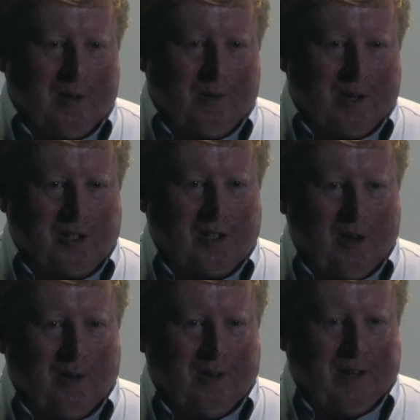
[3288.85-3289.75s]
we want to
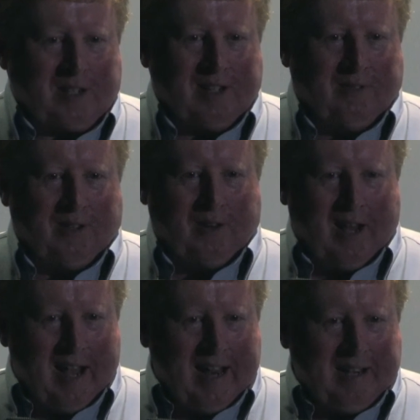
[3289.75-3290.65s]
show on Rec
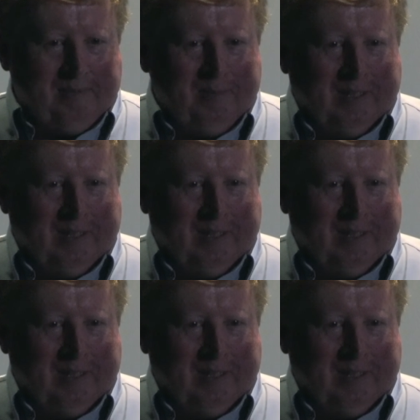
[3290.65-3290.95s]
709,